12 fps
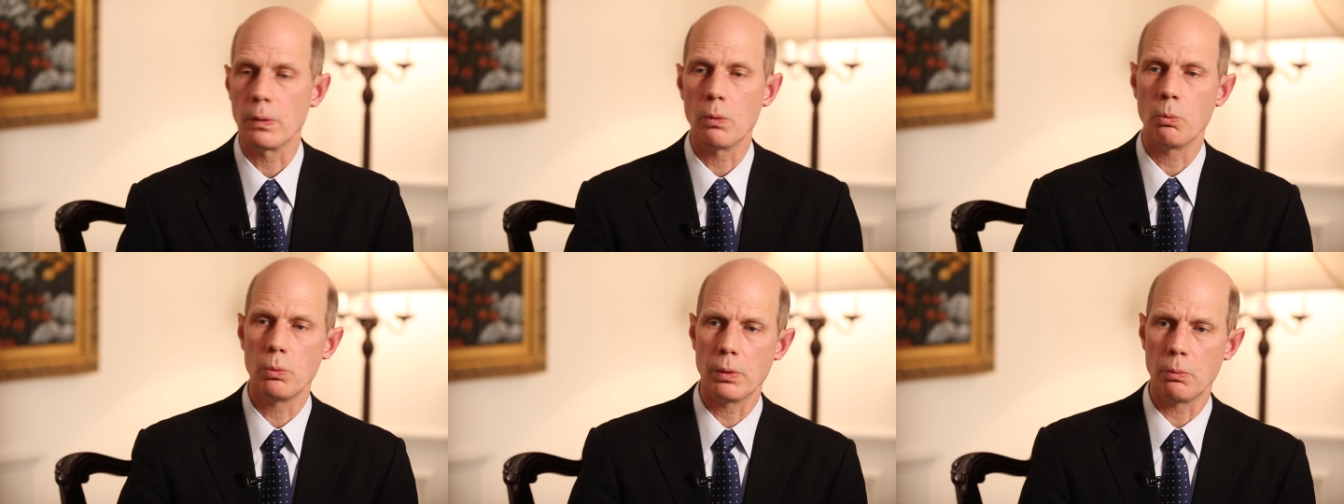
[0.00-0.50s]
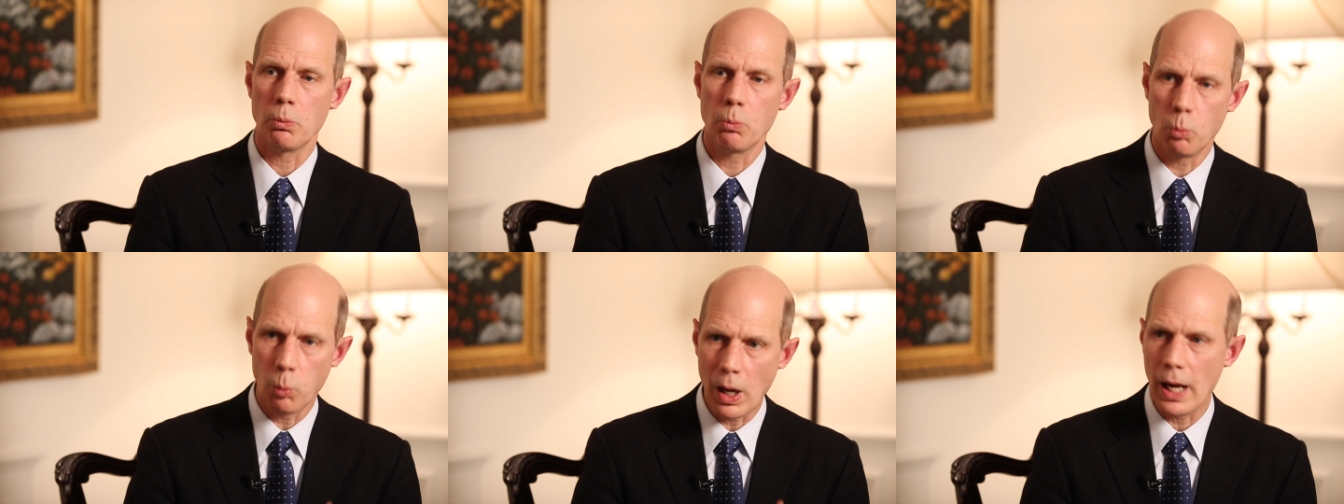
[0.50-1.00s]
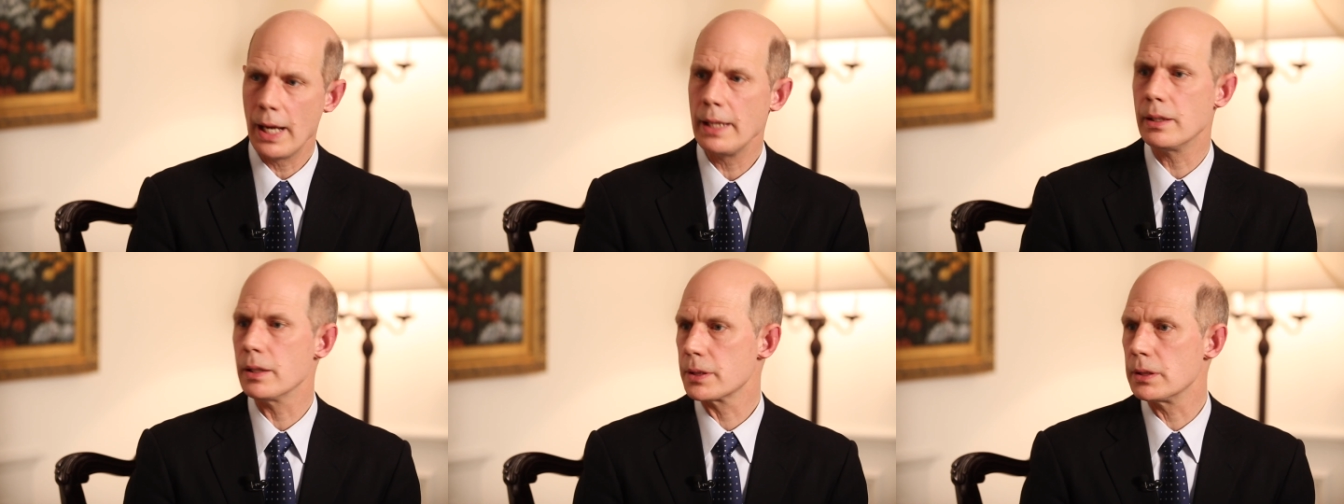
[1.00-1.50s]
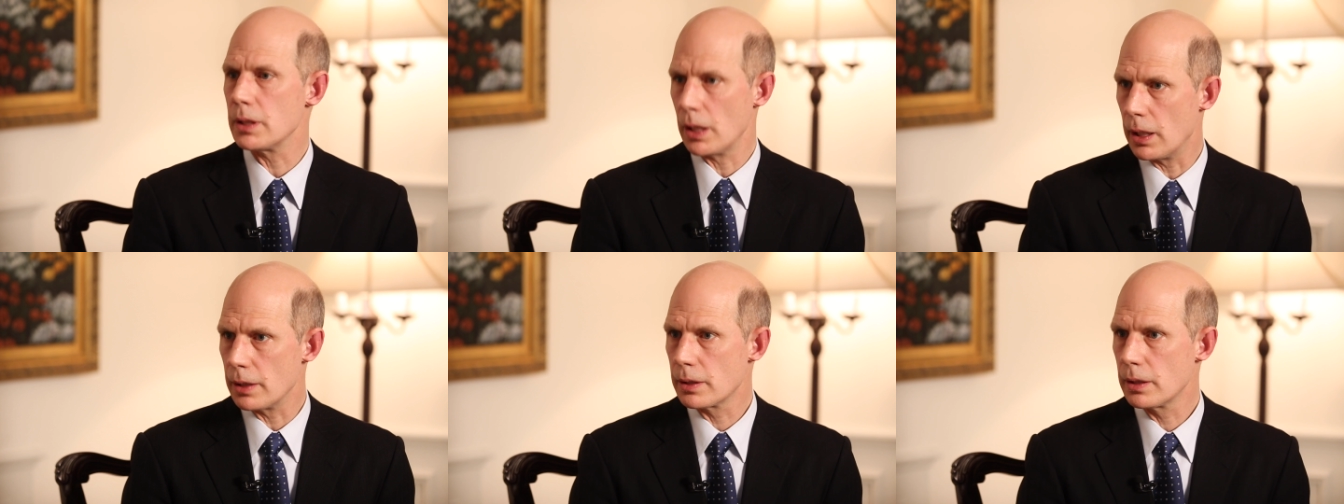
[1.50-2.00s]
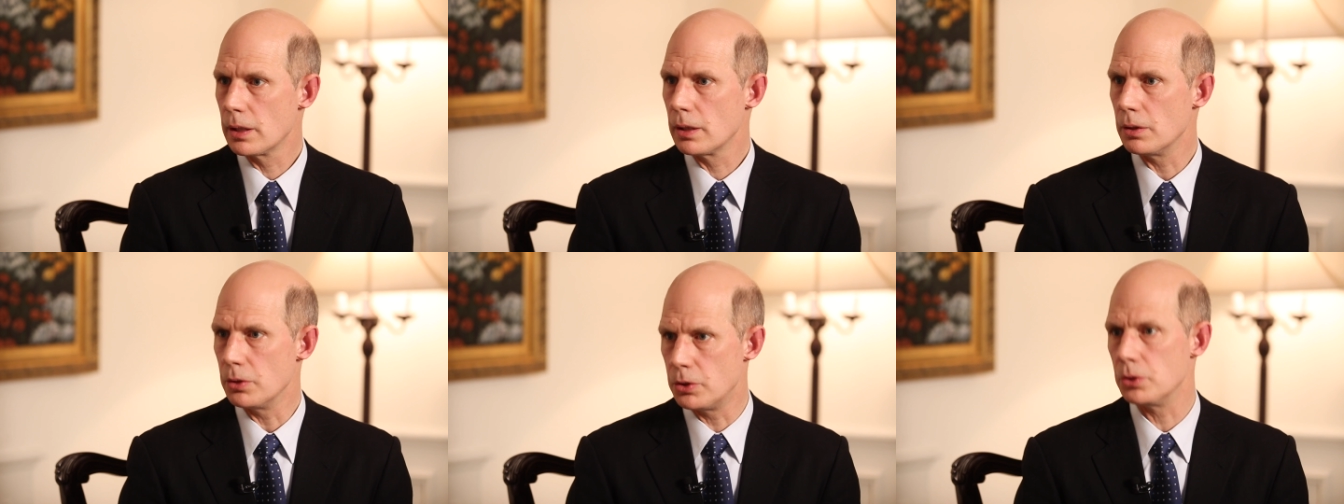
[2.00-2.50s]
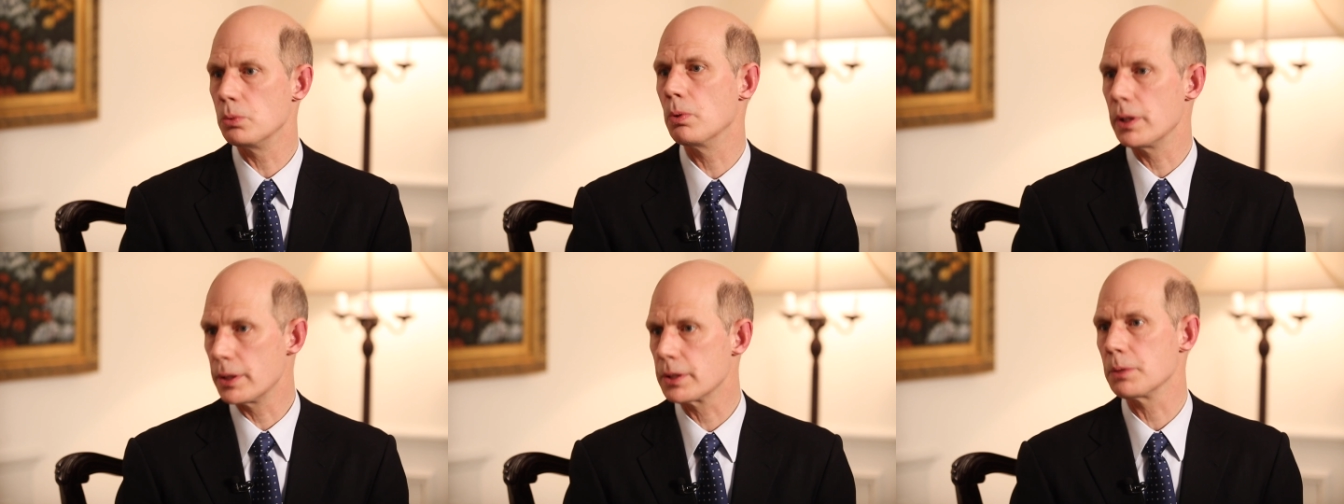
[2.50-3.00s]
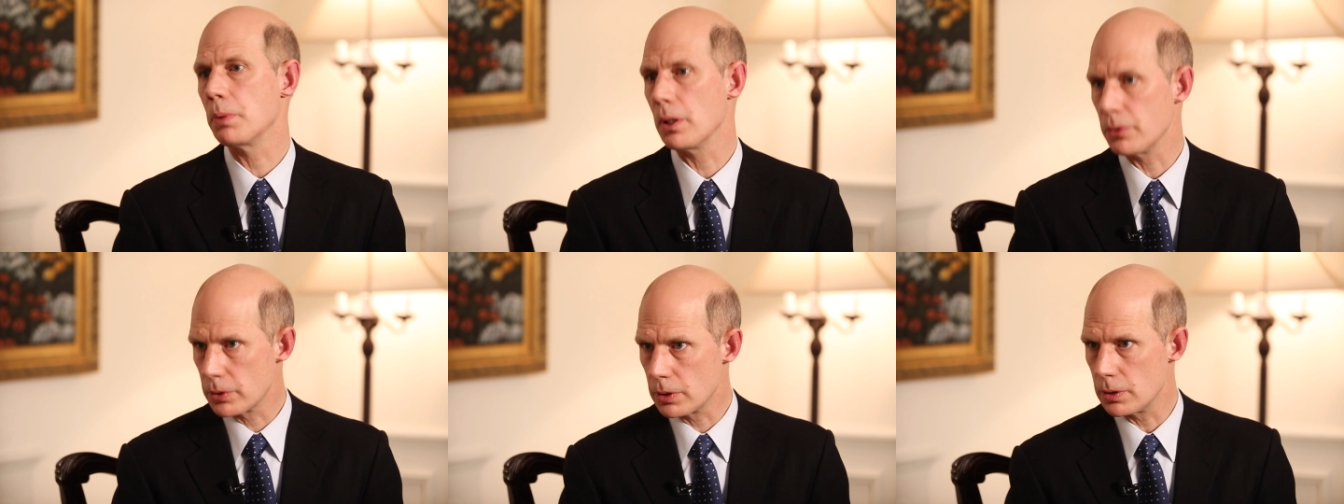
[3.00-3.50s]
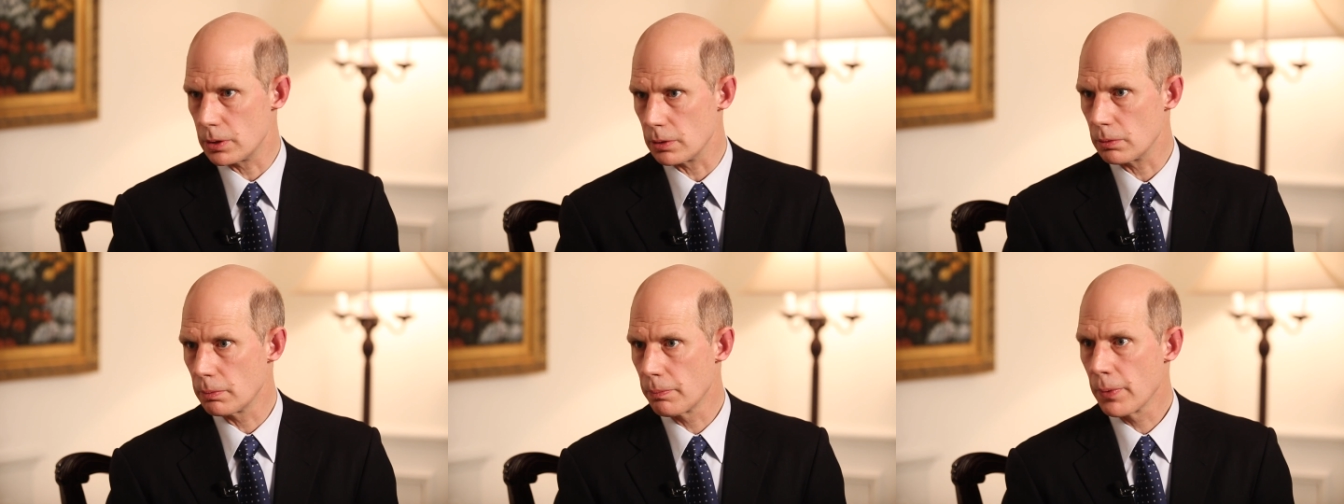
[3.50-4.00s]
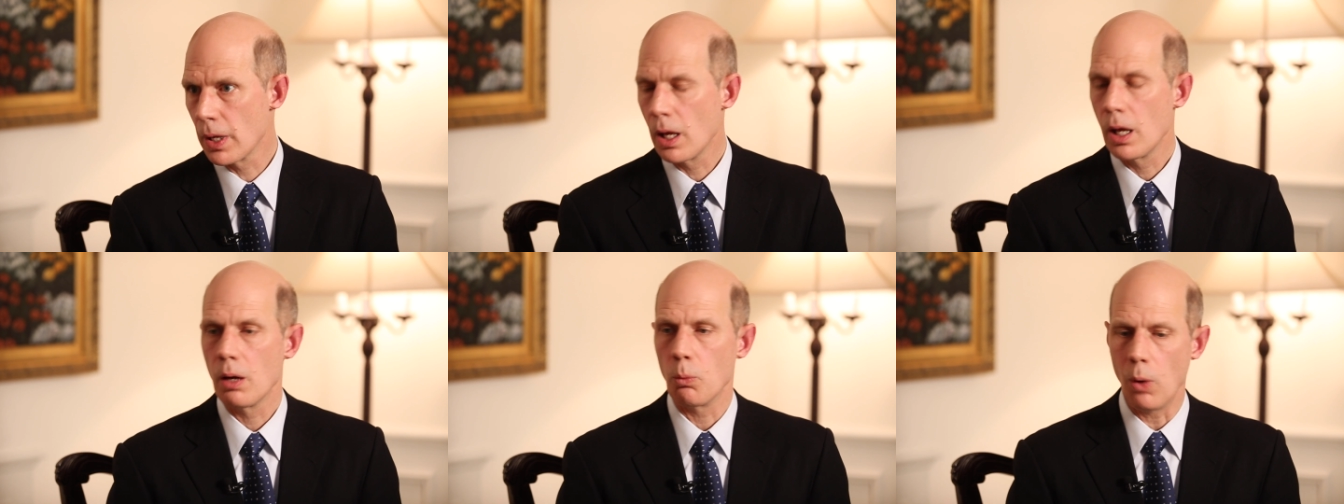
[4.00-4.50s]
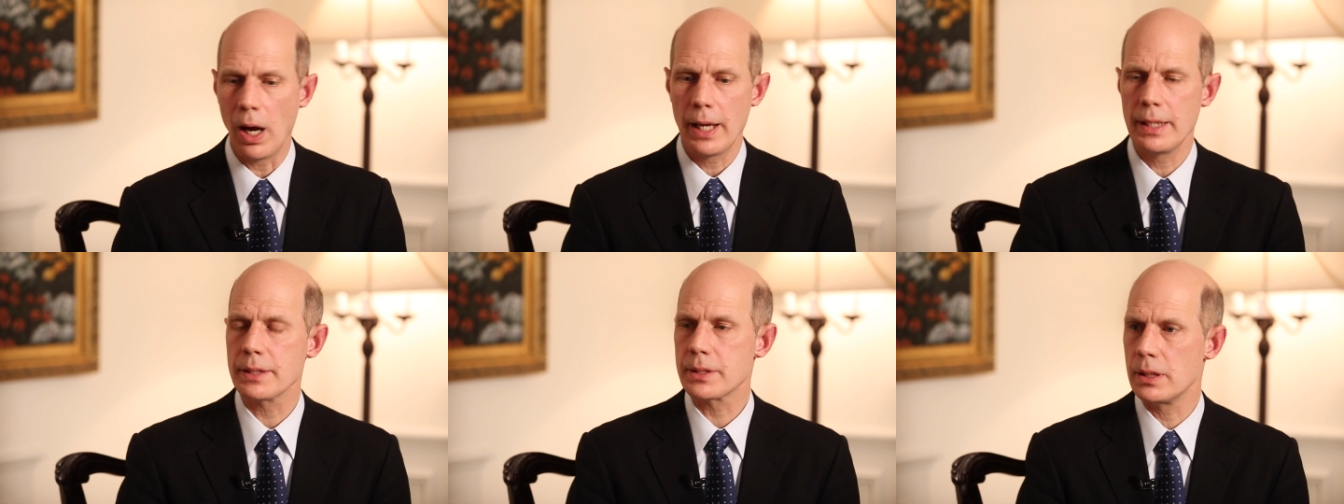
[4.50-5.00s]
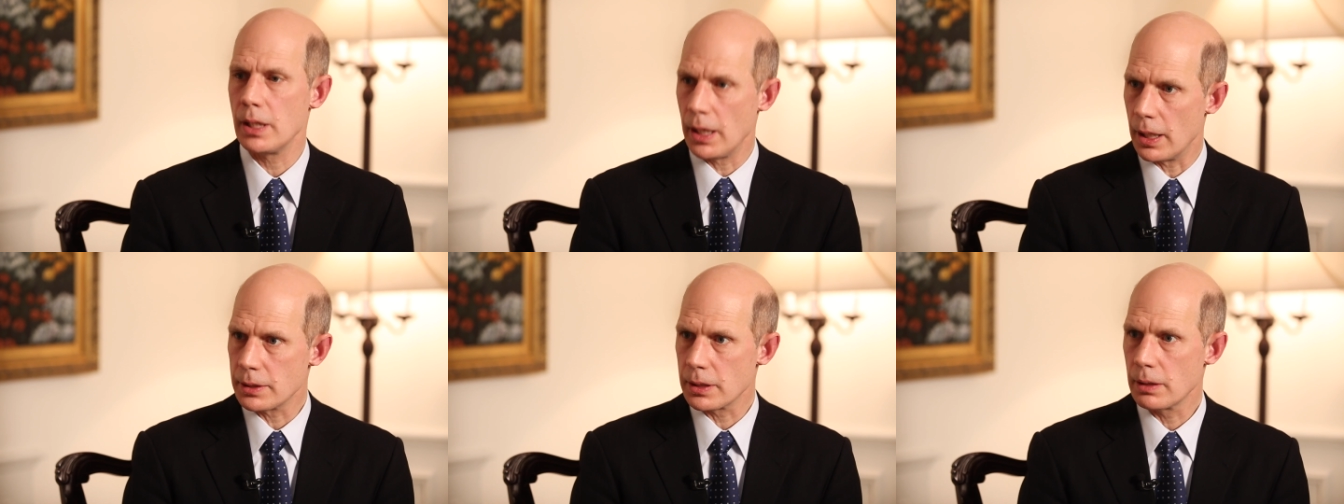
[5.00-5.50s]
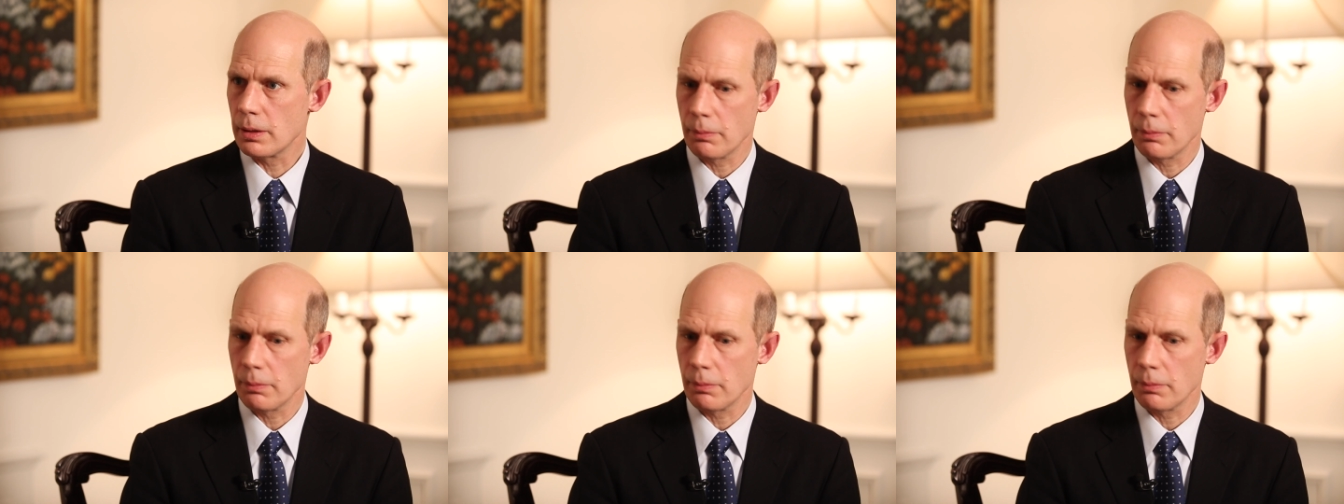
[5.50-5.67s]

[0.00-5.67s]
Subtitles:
why doesn't it do what it's supposed to do? Why doesn't it?